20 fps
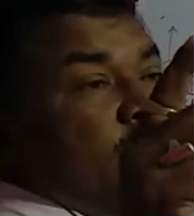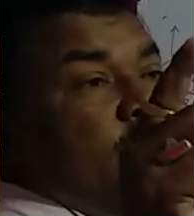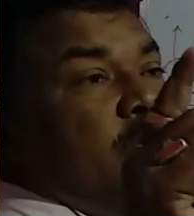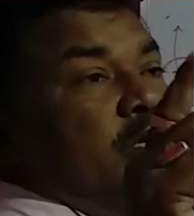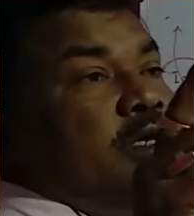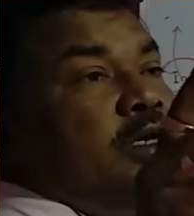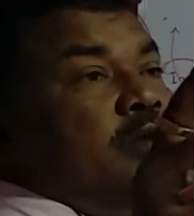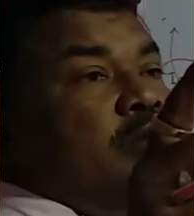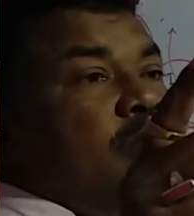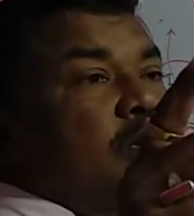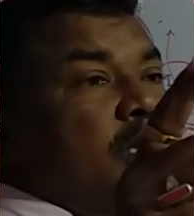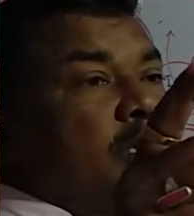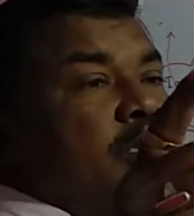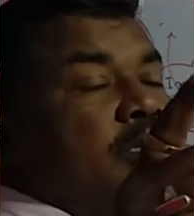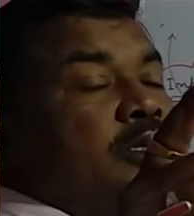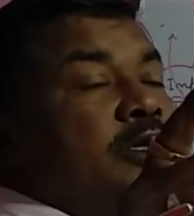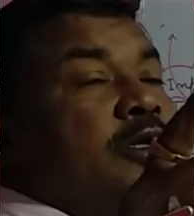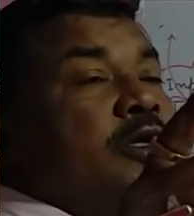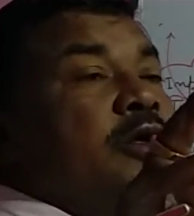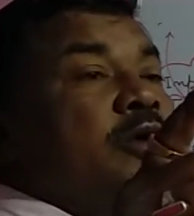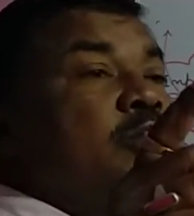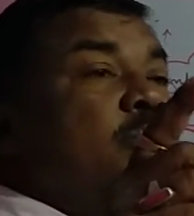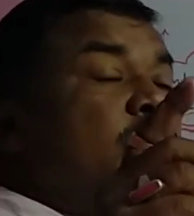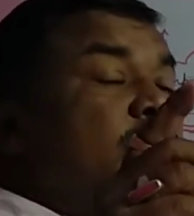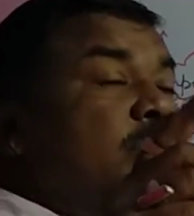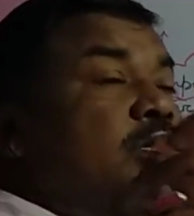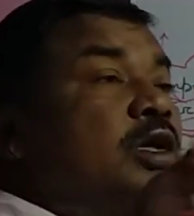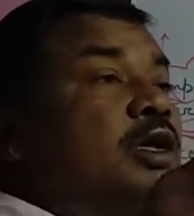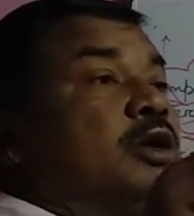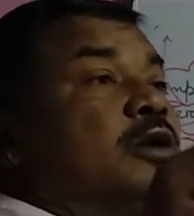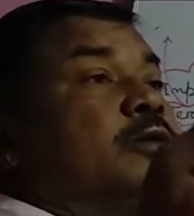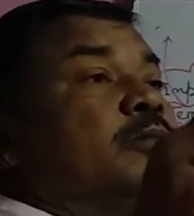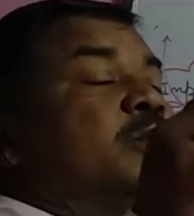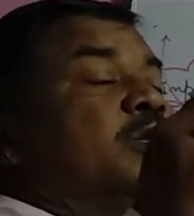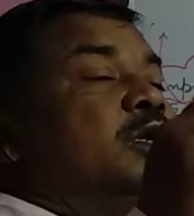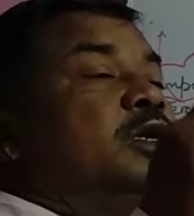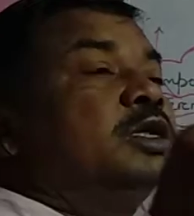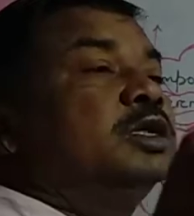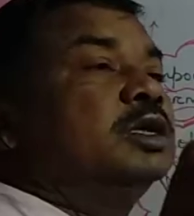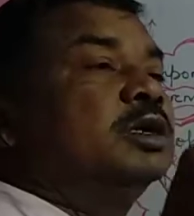particularly whether
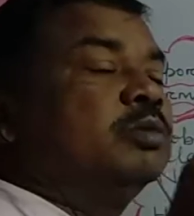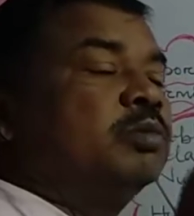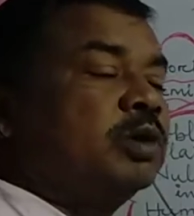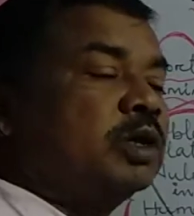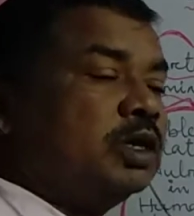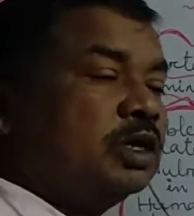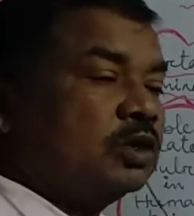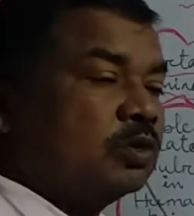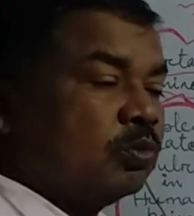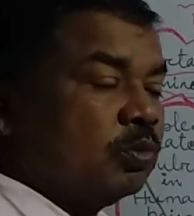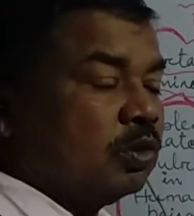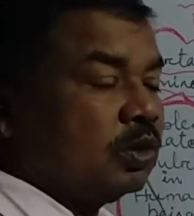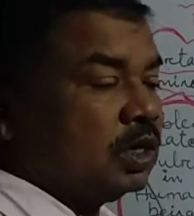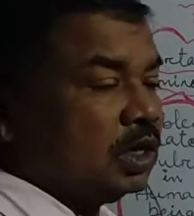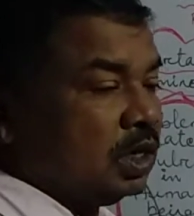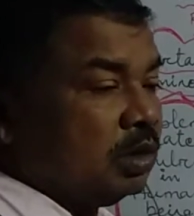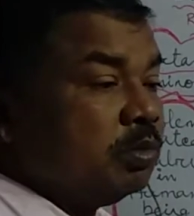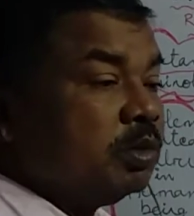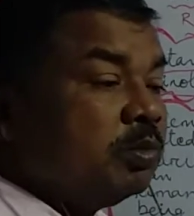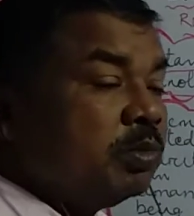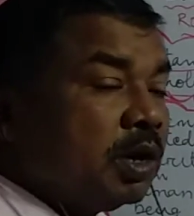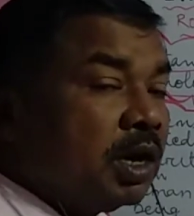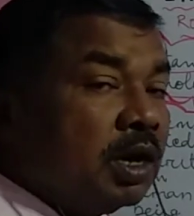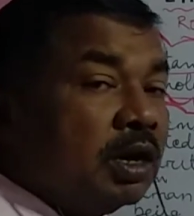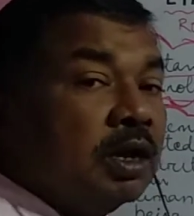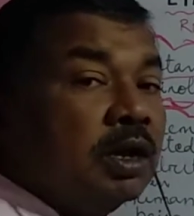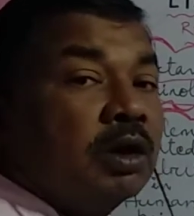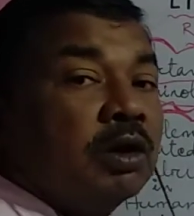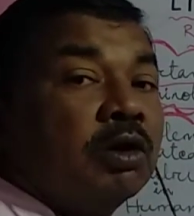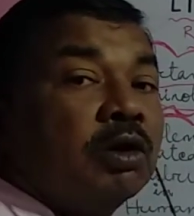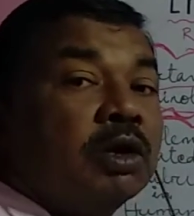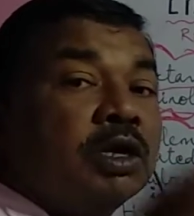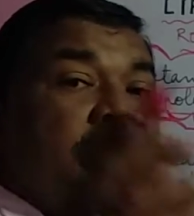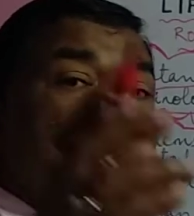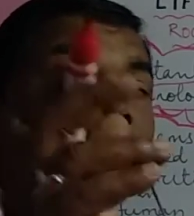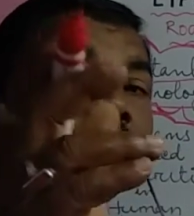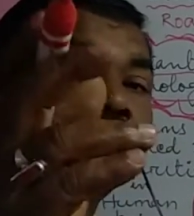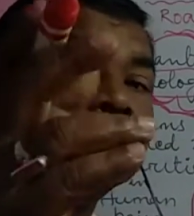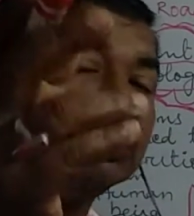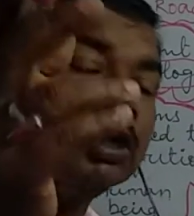it is a very small amoeba or it
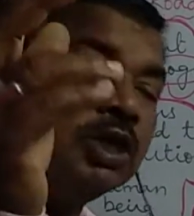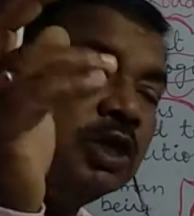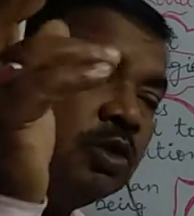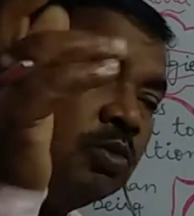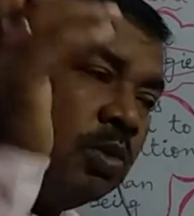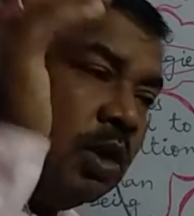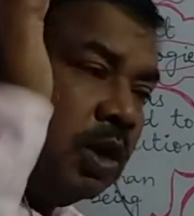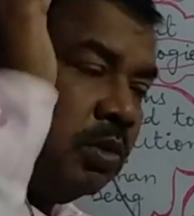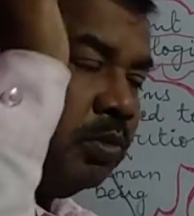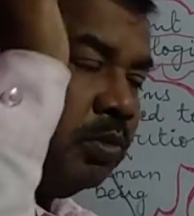is a human